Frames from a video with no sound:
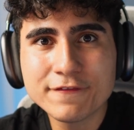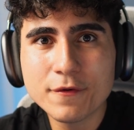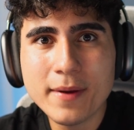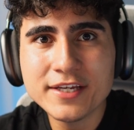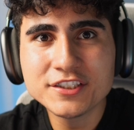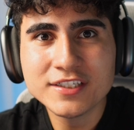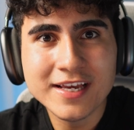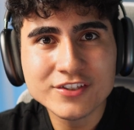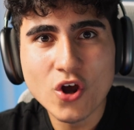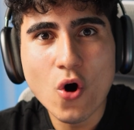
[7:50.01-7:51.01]
information
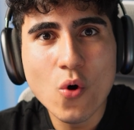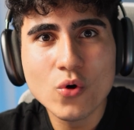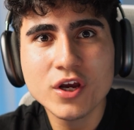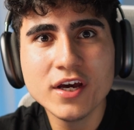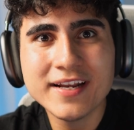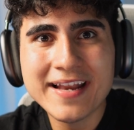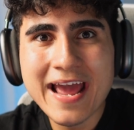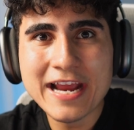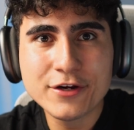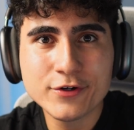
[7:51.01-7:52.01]
is all good and
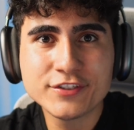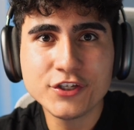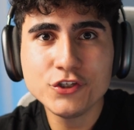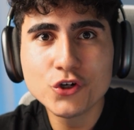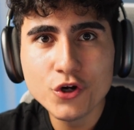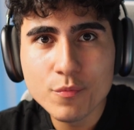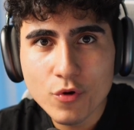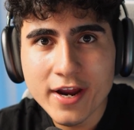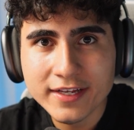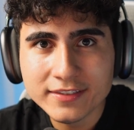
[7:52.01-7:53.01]
accurate to your
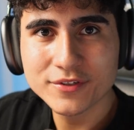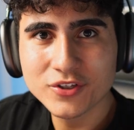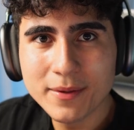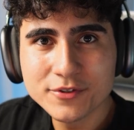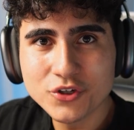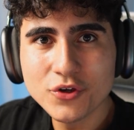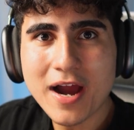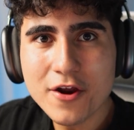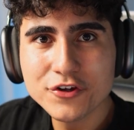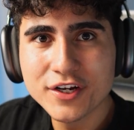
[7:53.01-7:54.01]
brand. So let me show you
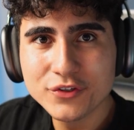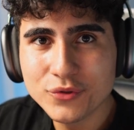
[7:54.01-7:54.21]
how you're gonna